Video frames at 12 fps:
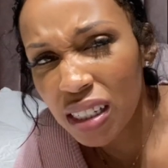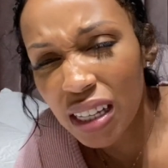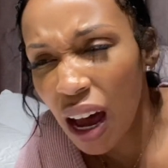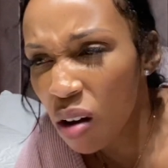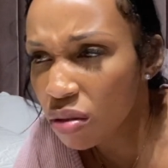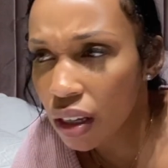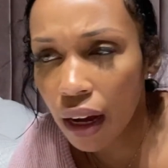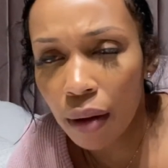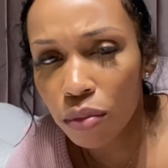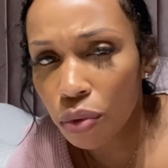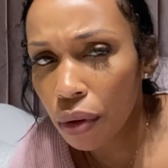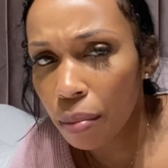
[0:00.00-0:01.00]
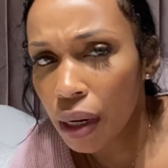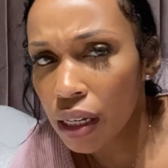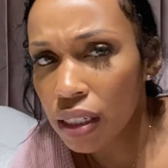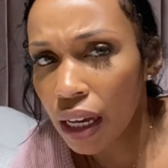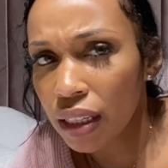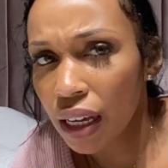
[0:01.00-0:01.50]
I don't think I'm 3 months.
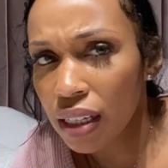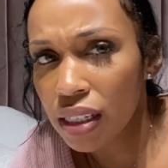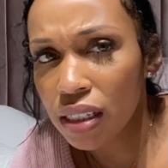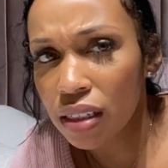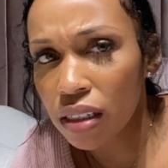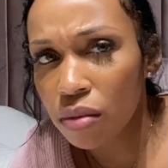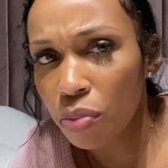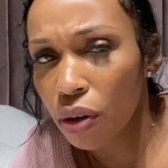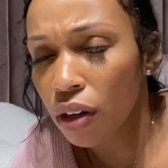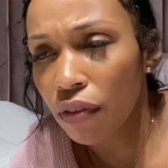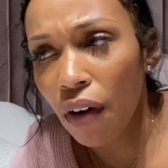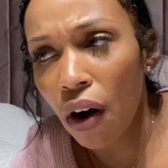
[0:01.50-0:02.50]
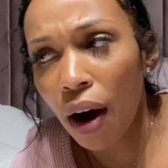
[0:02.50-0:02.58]
Like, that's pretty far.